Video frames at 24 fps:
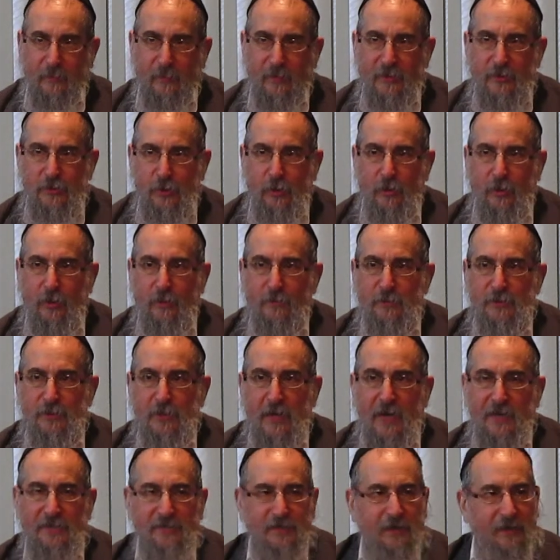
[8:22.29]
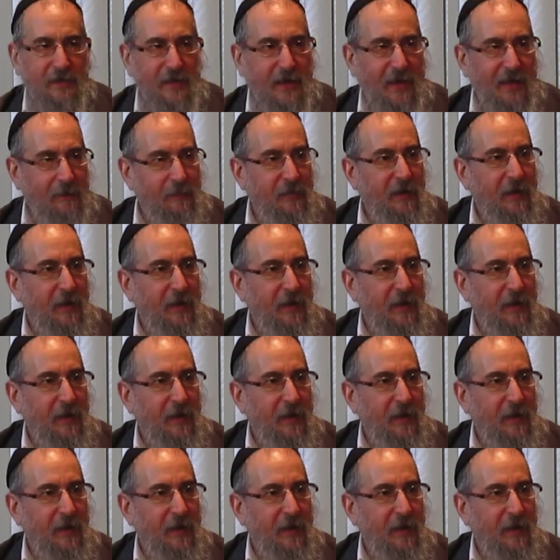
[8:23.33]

be circumcised and named,